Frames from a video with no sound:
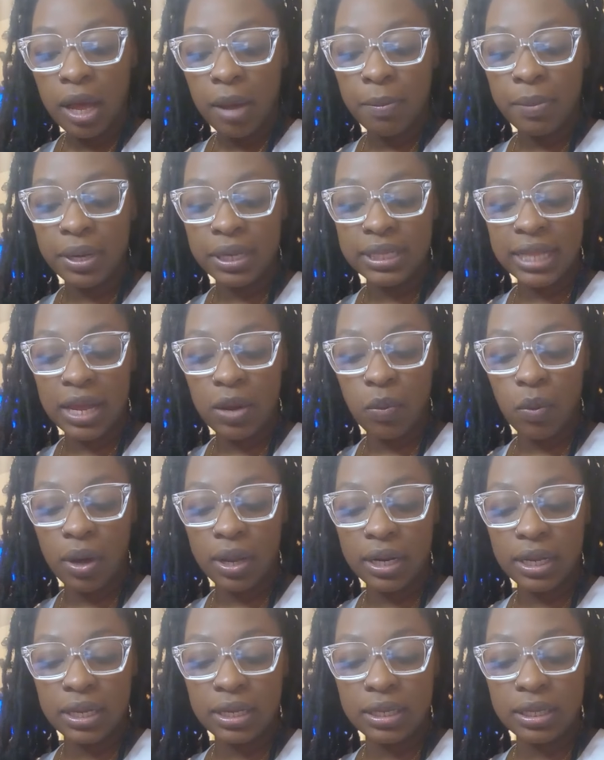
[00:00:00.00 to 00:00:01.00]
But they
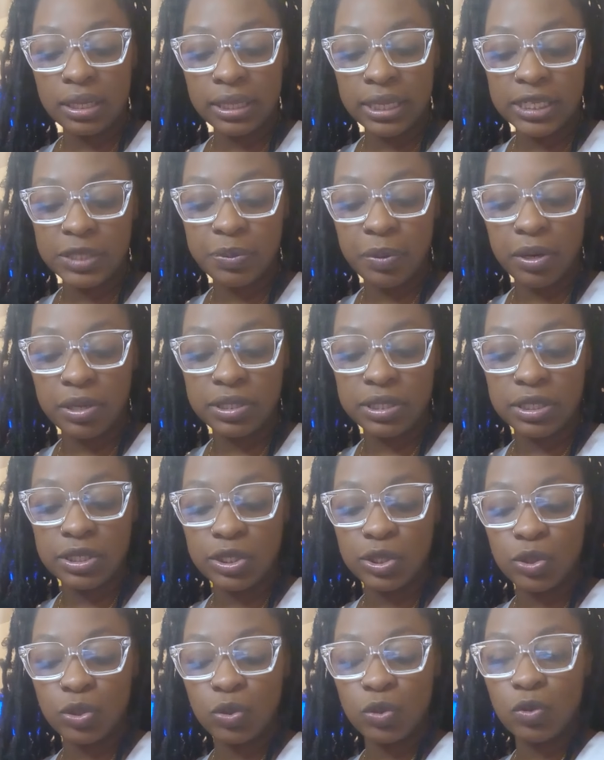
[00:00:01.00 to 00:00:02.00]
wanted this
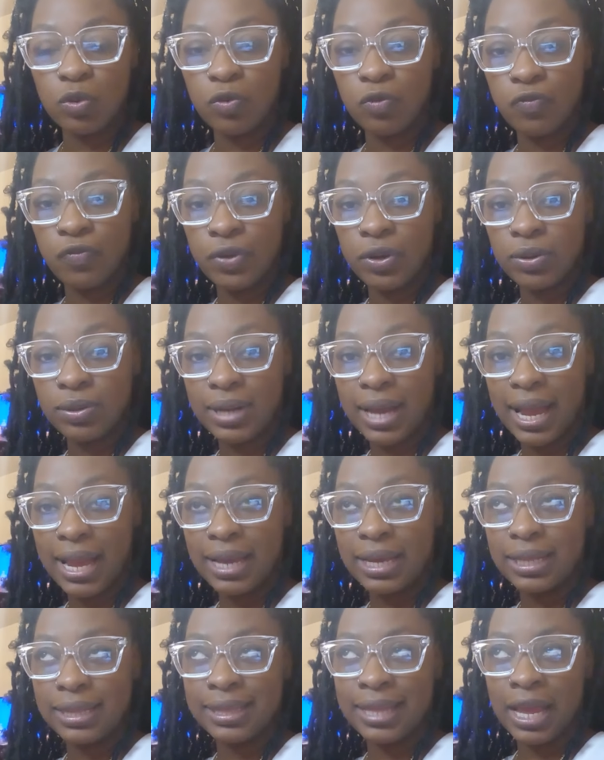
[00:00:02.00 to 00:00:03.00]
person to feel like